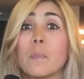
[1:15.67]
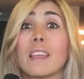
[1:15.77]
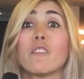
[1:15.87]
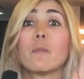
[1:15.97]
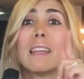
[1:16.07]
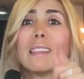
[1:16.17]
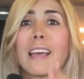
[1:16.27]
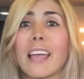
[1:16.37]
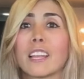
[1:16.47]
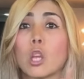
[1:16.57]
If we
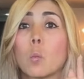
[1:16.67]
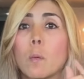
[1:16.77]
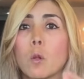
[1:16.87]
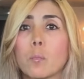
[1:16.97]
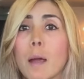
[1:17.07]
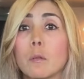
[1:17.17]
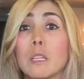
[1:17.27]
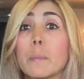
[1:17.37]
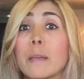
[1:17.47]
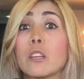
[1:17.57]
liked you, we will
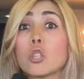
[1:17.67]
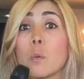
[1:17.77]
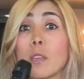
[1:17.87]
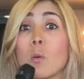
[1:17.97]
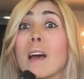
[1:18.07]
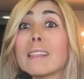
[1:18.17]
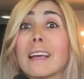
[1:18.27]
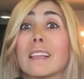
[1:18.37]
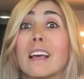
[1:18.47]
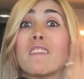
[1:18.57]
probably be showing you a
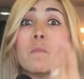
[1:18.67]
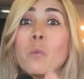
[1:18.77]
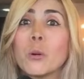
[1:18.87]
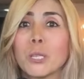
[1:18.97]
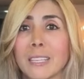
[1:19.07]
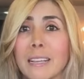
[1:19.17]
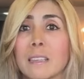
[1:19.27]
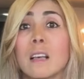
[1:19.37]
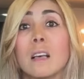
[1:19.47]
lot of more signs,